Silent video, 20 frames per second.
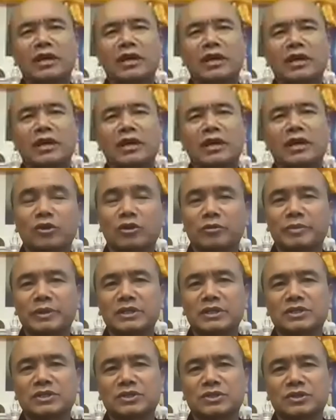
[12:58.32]
three, on the
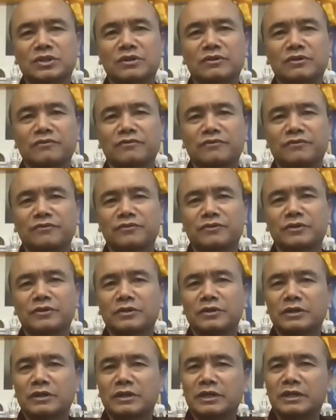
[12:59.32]
basis of
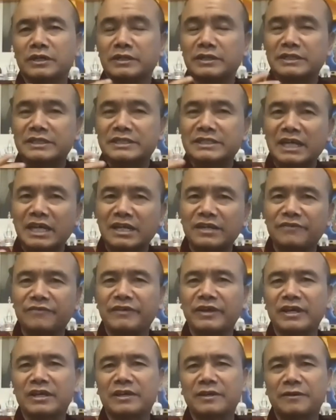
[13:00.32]
the
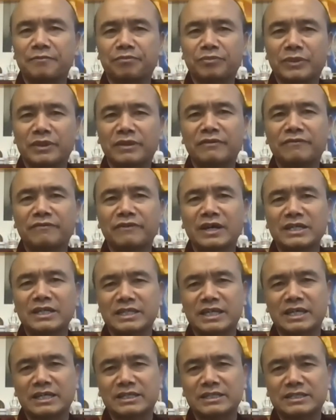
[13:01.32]
scientific
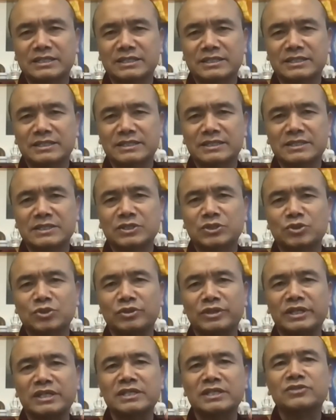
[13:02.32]
findings. So
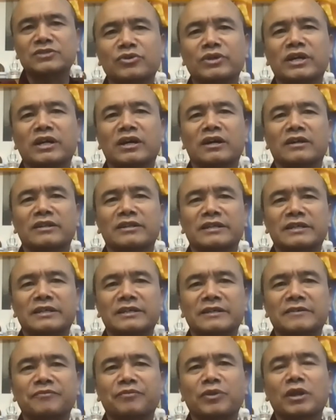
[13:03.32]
these are
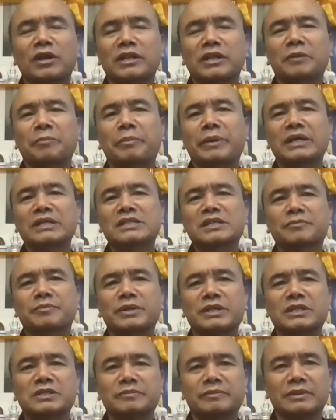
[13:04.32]
the basic
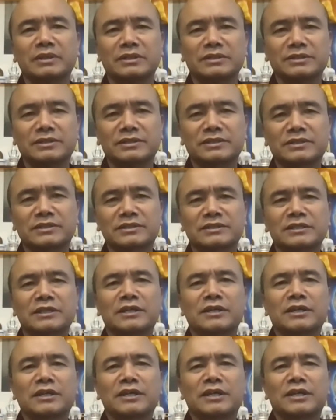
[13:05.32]
principles
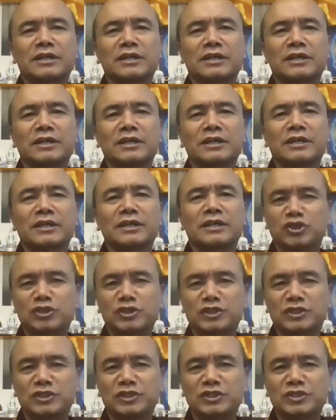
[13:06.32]
through
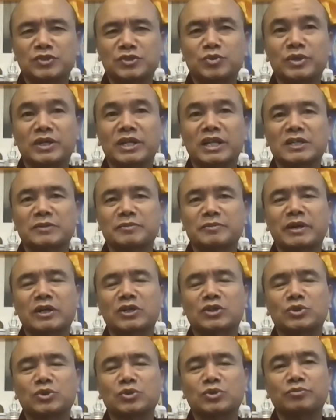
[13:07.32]
which we can
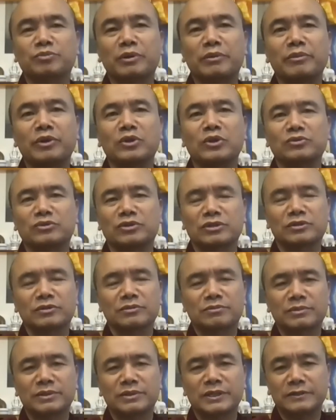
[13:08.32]
expect to promote
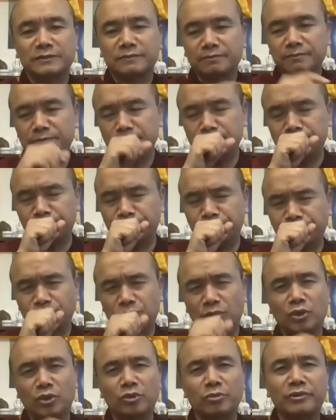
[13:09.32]
the
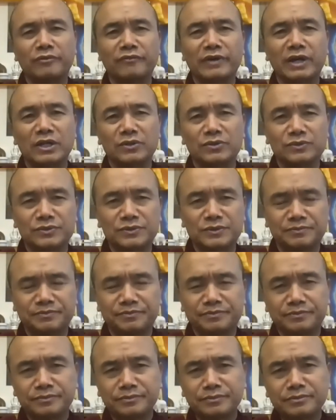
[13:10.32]
human values.
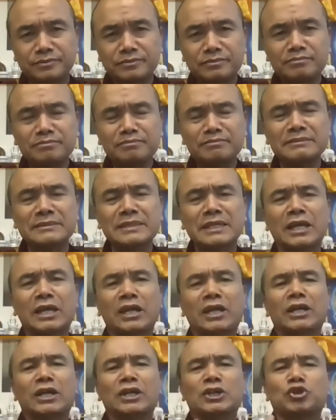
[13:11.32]

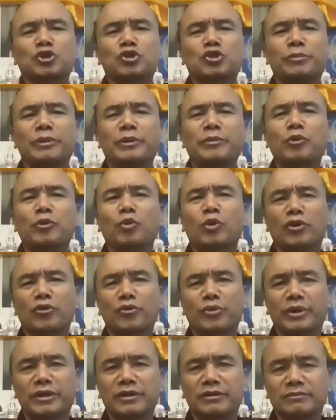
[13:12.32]
So you may be
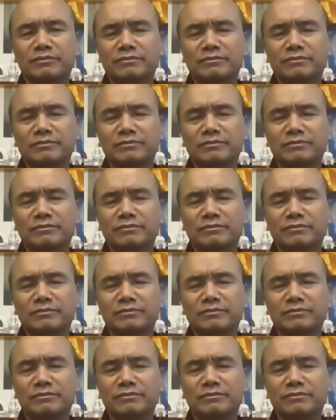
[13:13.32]
wondering